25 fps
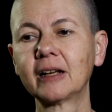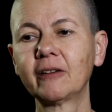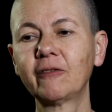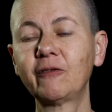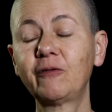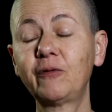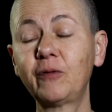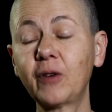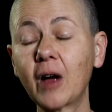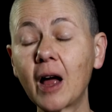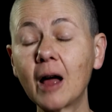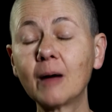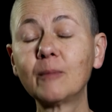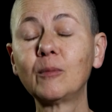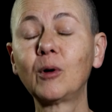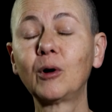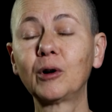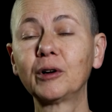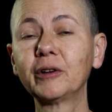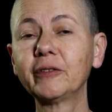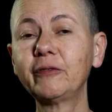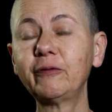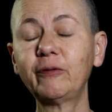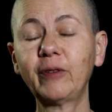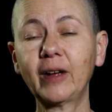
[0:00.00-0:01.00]
far
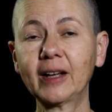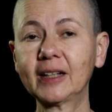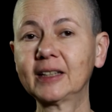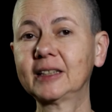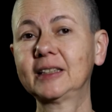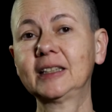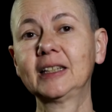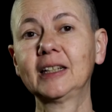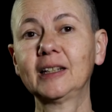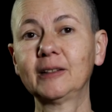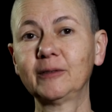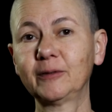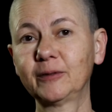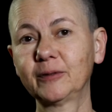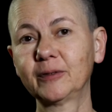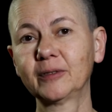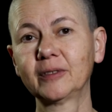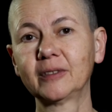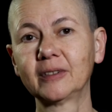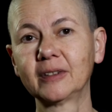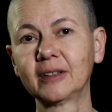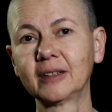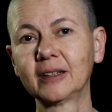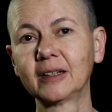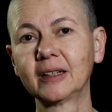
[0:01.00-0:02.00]
more effective
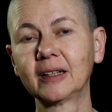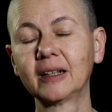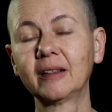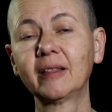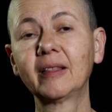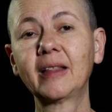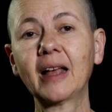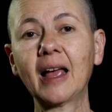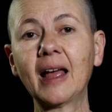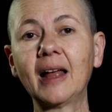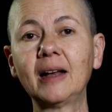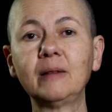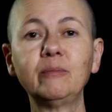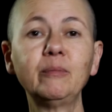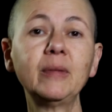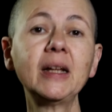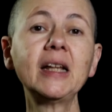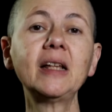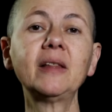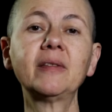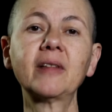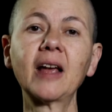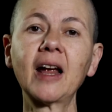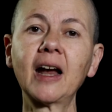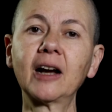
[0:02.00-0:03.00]
than
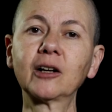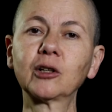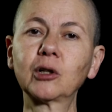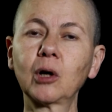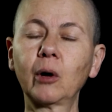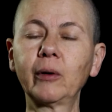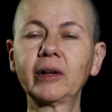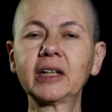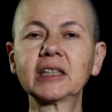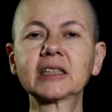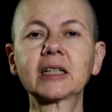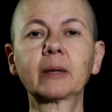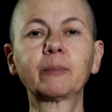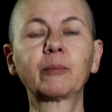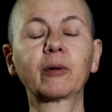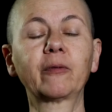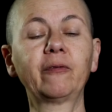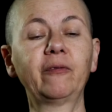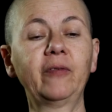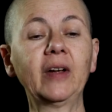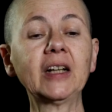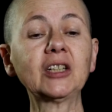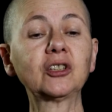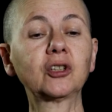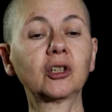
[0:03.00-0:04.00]
me there going as a
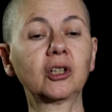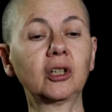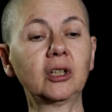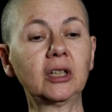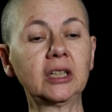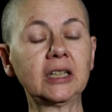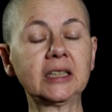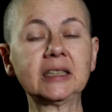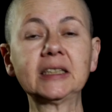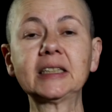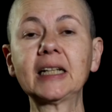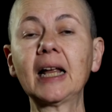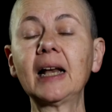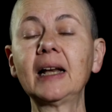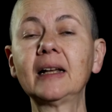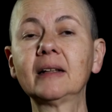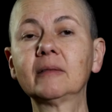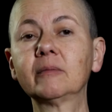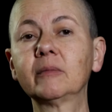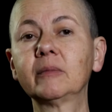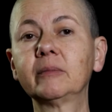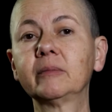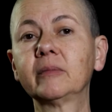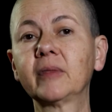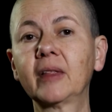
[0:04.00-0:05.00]
professional and
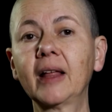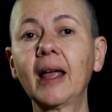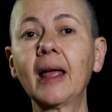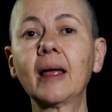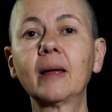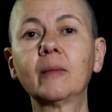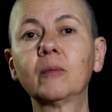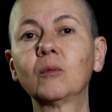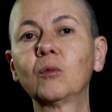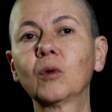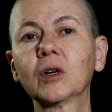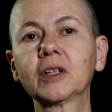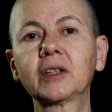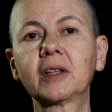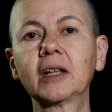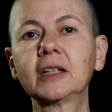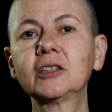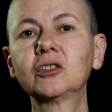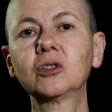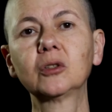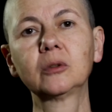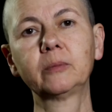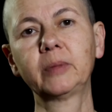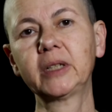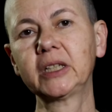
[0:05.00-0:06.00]
telling them what they
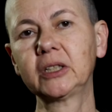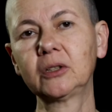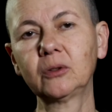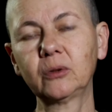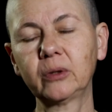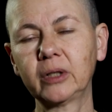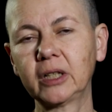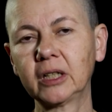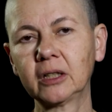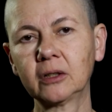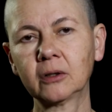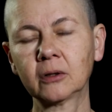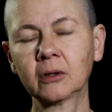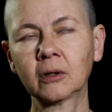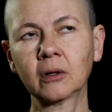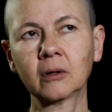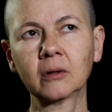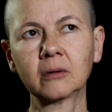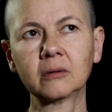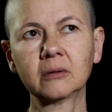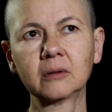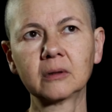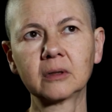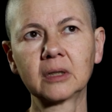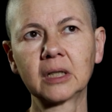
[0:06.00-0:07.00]
should be doing, you
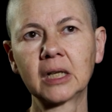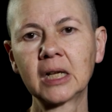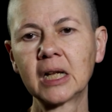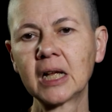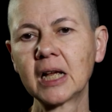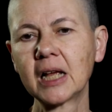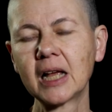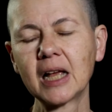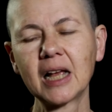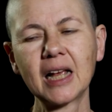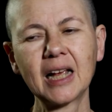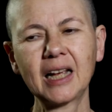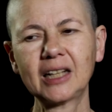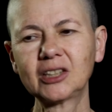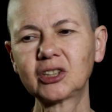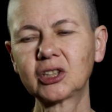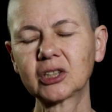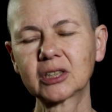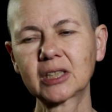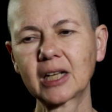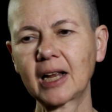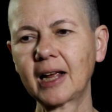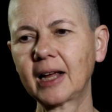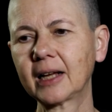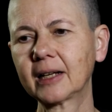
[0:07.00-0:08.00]
know. It's
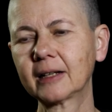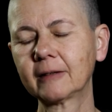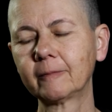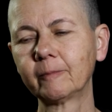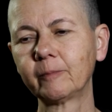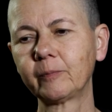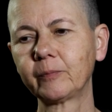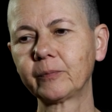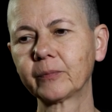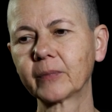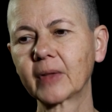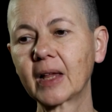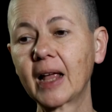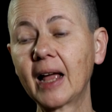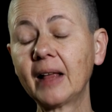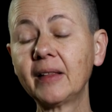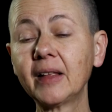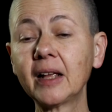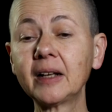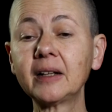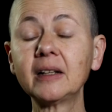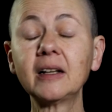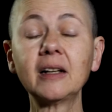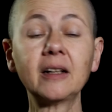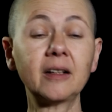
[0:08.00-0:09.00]
just like, and
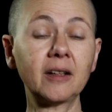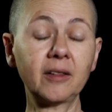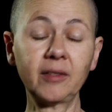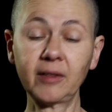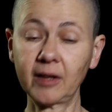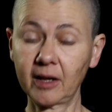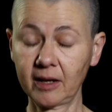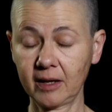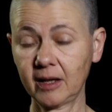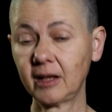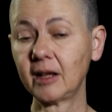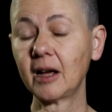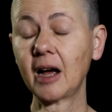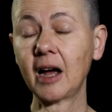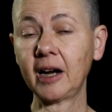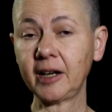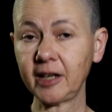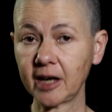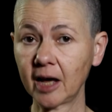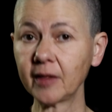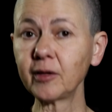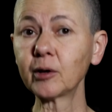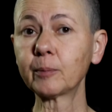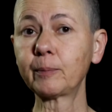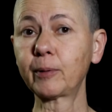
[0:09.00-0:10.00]
then
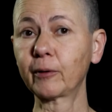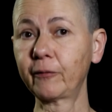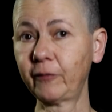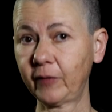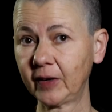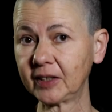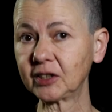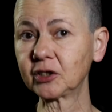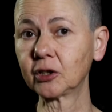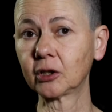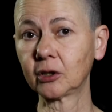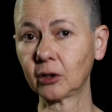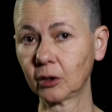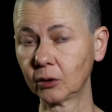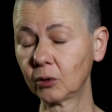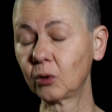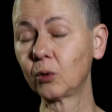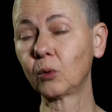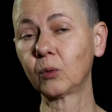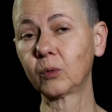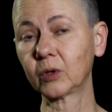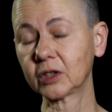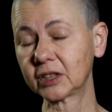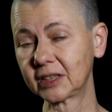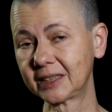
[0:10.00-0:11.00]
another professional
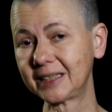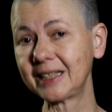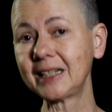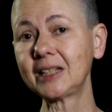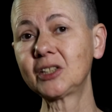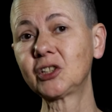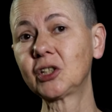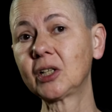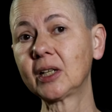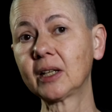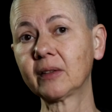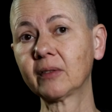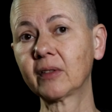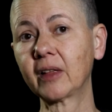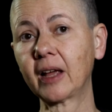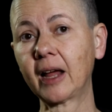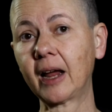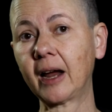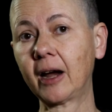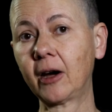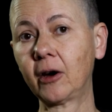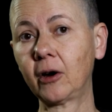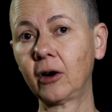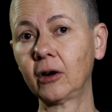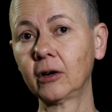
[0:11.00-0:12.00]
who was teaching
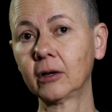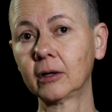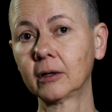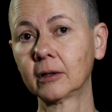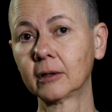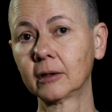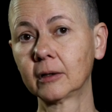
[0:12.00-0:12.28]
there,